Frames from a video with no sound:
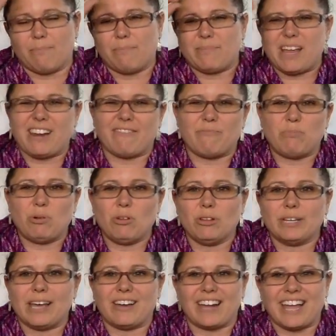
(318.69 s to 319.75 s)
kind of
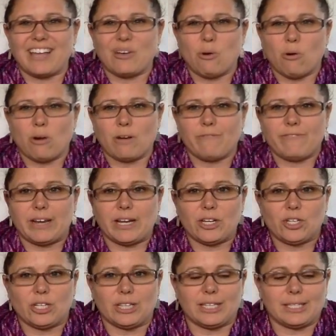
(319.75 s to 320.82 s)
pulled out I-cord
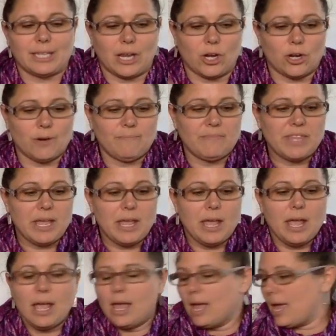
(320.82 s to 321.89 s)
finish in the center.
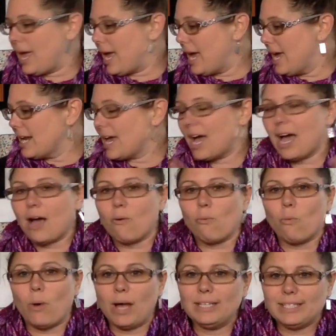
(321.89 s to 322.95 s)
And
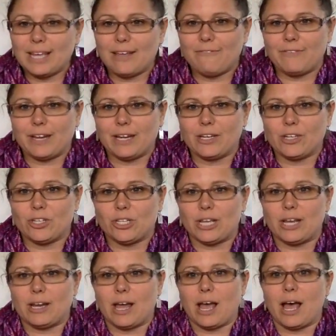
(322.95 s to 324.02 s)
once I finished
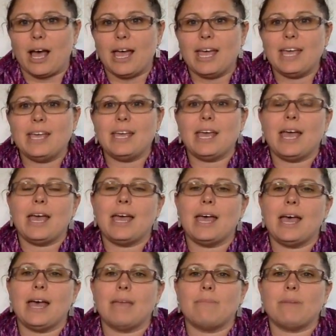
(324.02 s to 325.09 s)
it, I
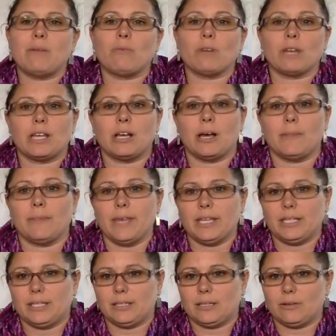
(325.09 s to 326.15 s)
had been working on
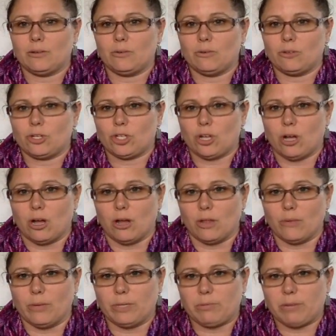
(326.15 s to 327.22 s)
this shawl, the
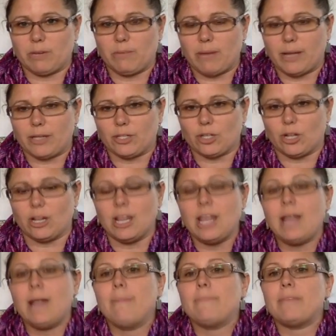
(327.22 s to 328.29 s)
Whispering Pines shawl,
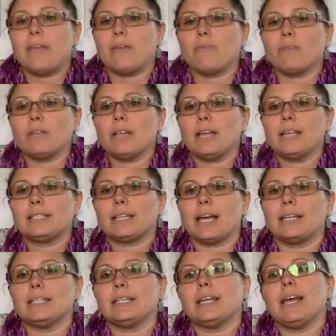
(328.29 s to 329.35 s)
and realized
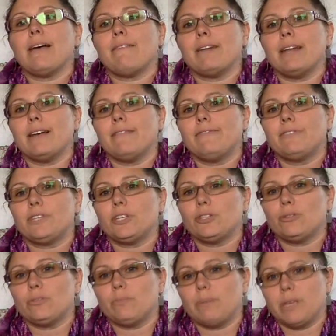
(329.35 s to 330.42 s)
I didn't have enough to do
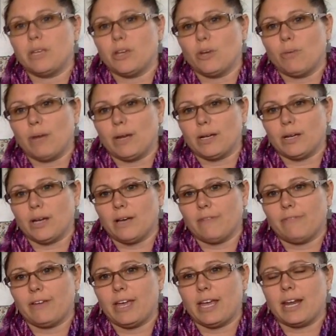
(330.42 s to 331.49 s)
the picot bind
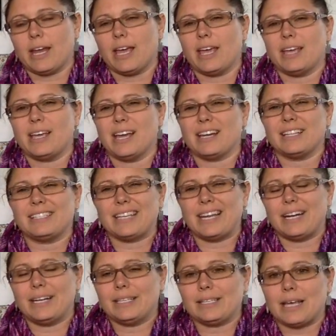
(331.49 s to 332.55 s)
off. And I kind of set
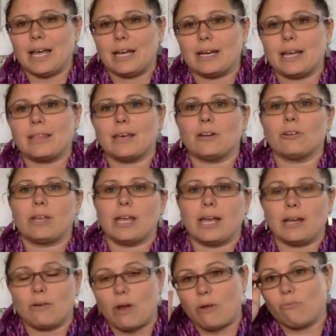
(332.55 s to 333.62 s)
it aside and I thought,
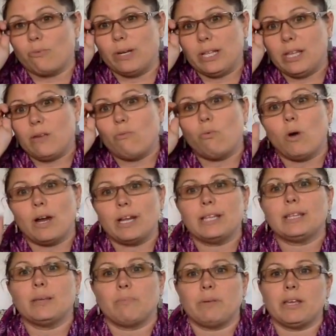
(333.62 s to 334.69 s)
okay, I really
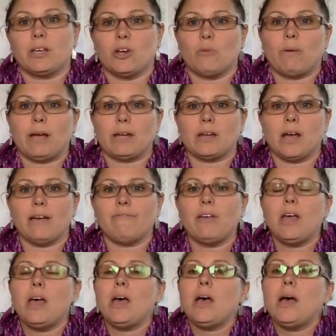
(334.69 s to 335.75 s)
wanted the picot bind off,
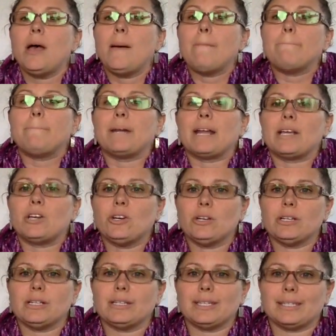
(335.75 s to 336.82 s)
but I
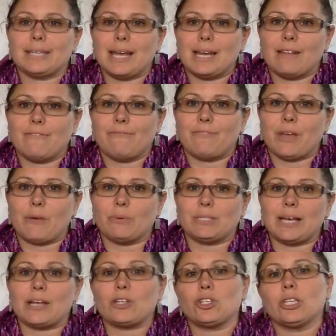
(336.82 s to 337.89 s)
couldn't decide if that was
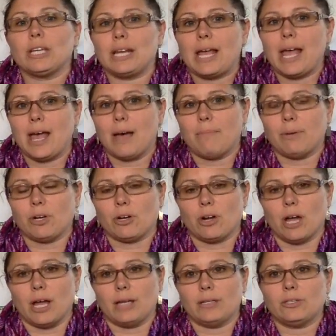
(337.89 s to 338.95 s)
actually going to happen or
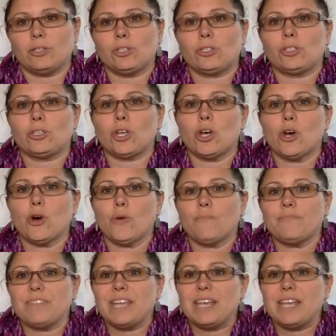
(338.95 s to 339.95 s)
not. So